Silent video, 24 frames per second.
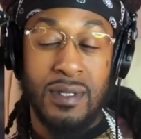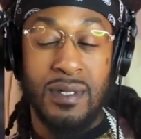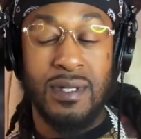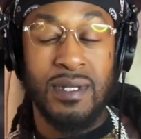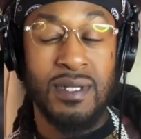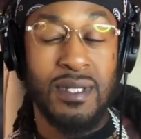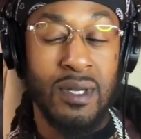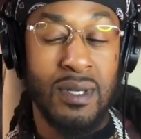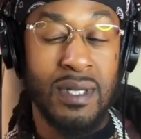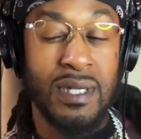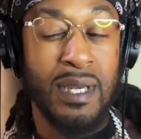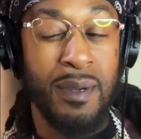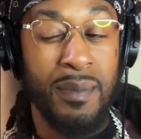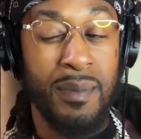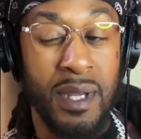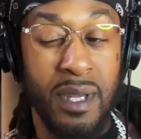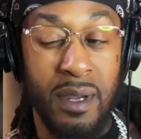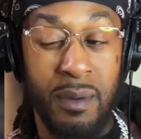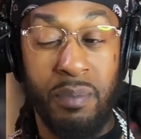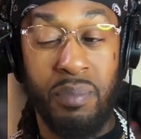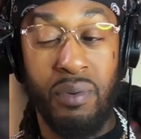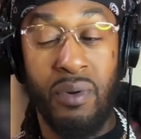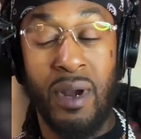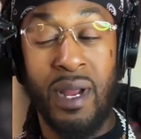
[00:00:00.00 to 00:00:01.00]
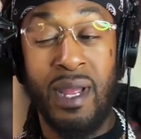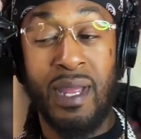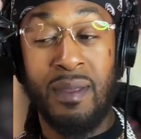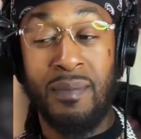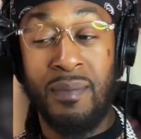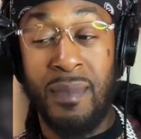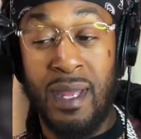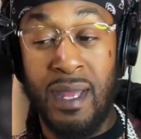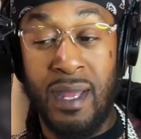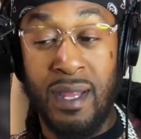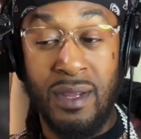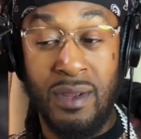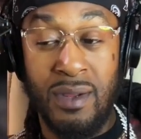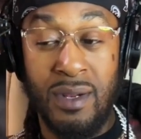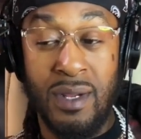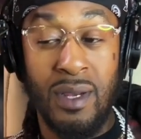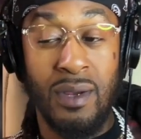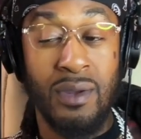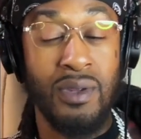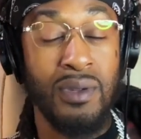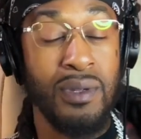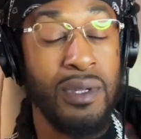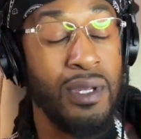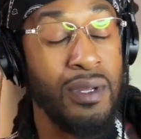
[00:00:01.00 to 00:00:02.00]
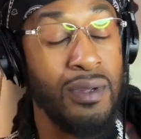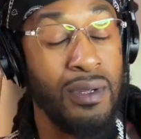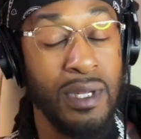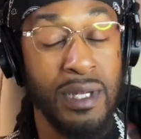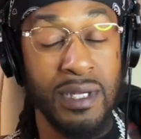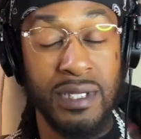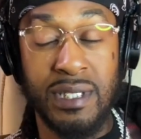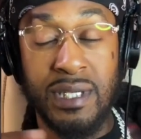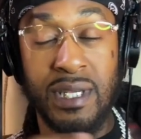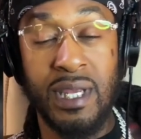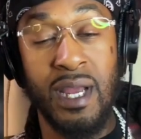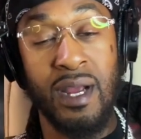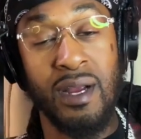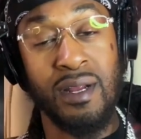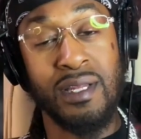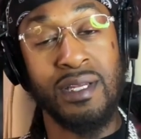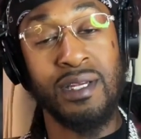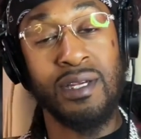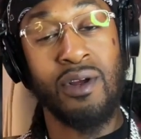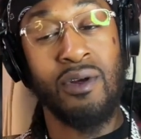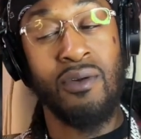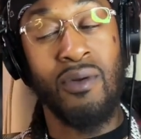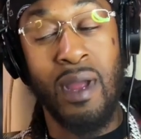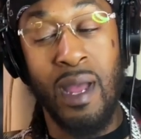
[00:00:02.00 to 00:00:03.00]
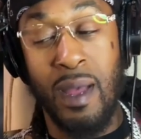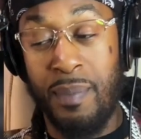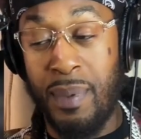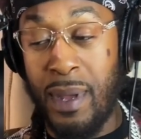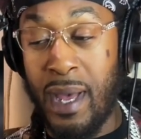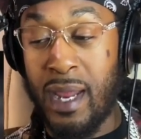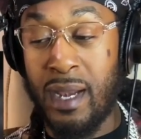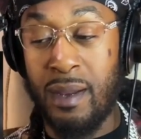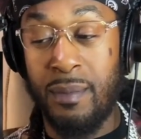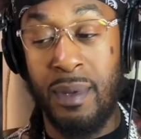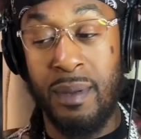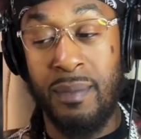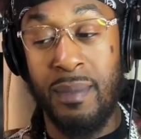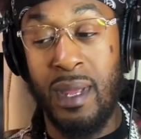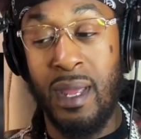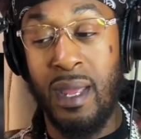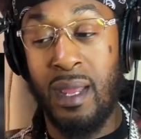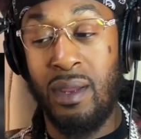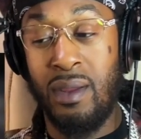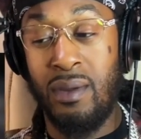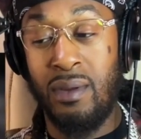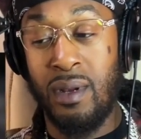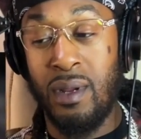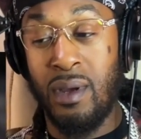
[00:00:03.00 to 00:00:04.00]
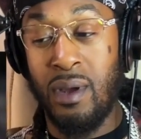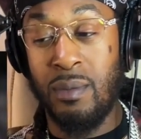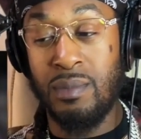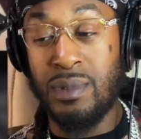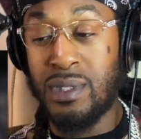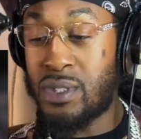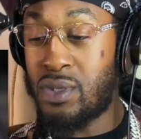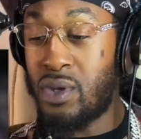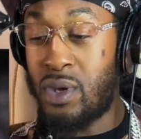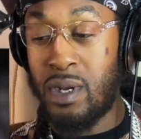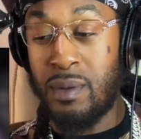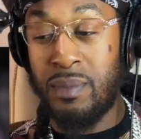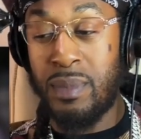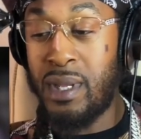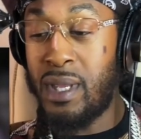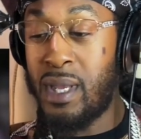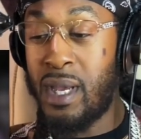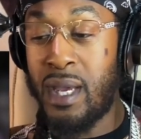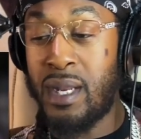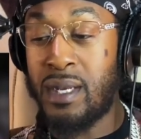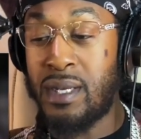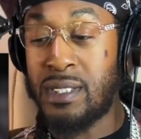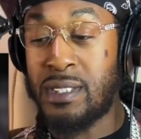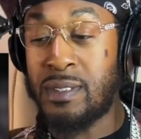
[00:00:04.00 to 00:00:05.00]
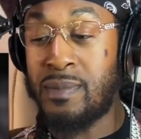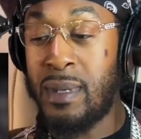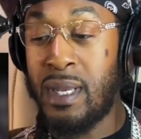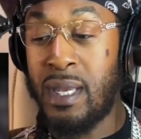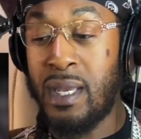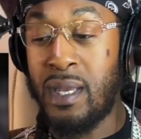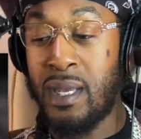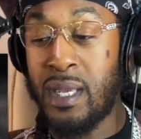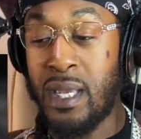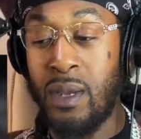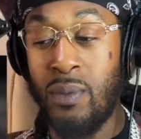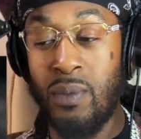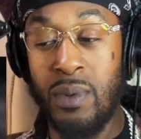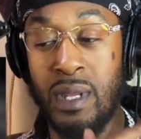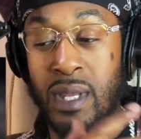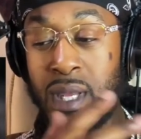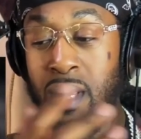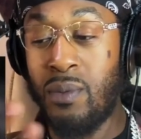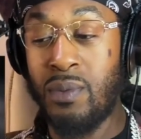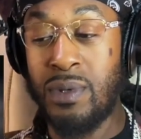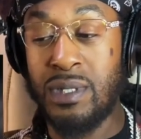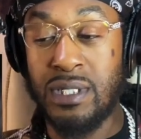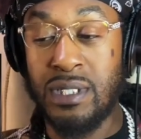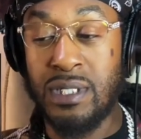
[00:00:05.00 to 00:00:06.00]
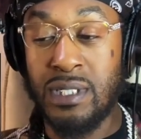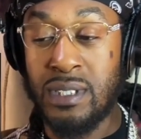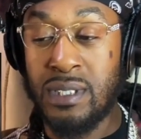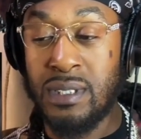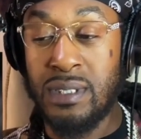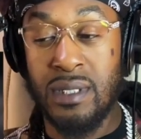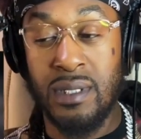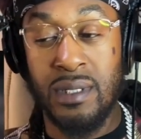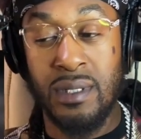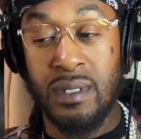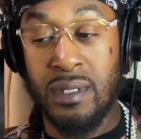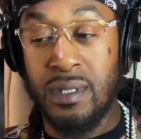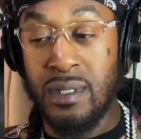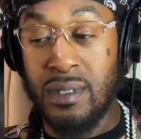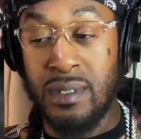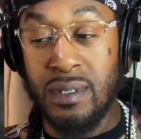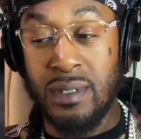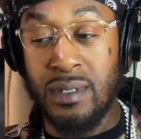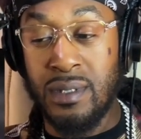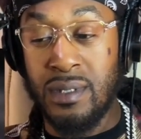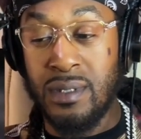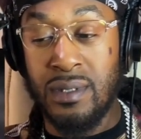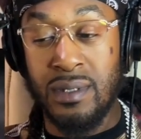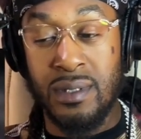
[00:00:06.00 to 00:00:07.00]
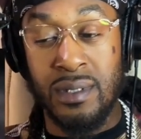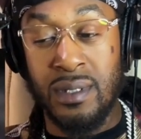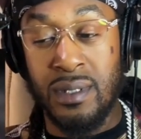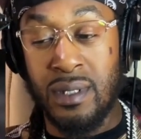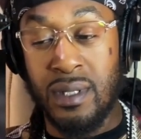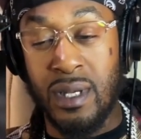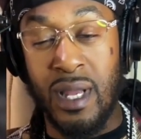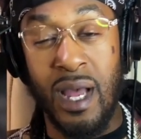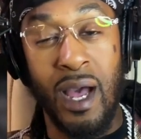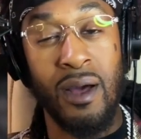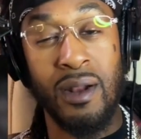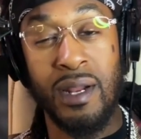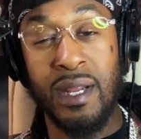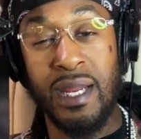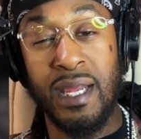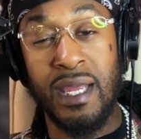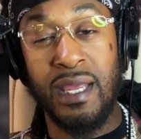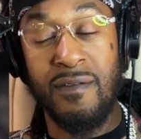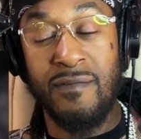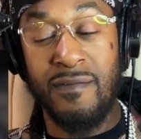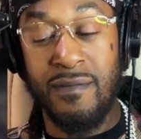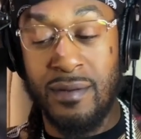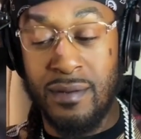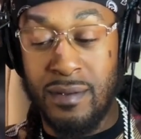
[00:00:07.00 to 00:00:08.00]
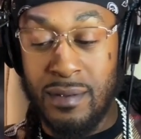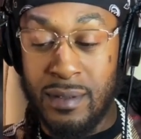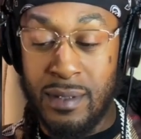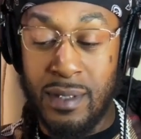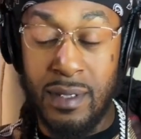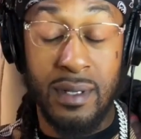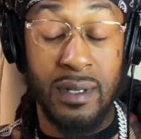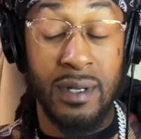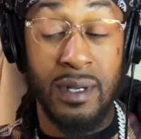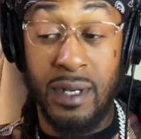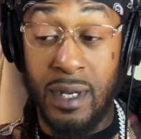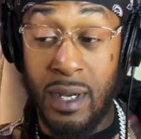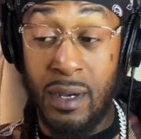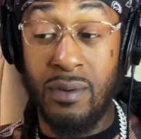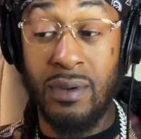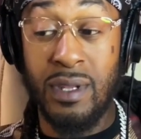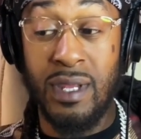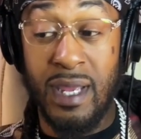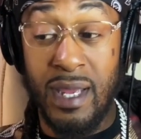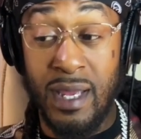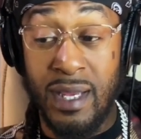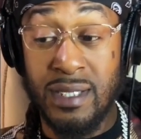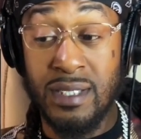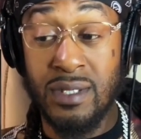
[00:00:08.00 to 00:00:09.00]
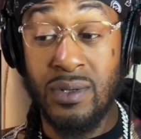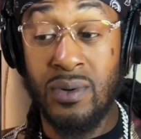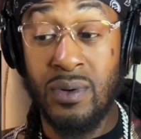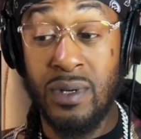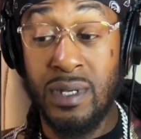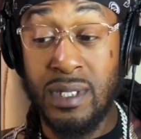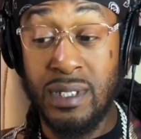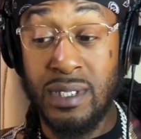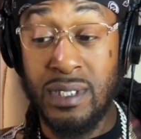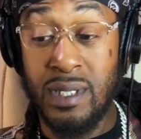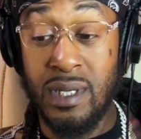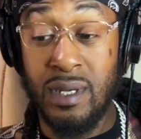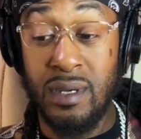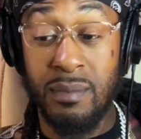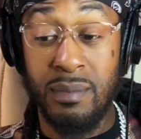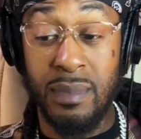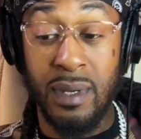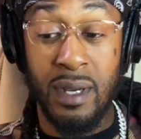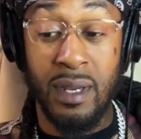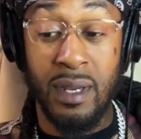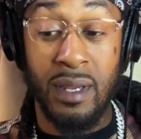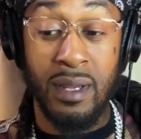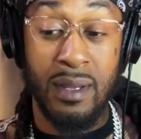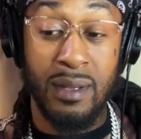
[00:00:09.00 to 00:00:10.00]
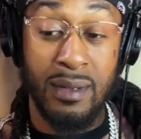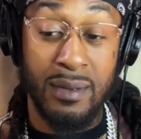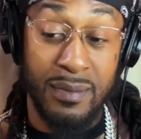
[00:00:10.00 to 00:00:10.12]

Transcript: So give me a break, man. You know, you scared the crap out of me, man. You know, I'm just gonna be honest, man. Can we just call it even? No, Yaz going to jail, buddy.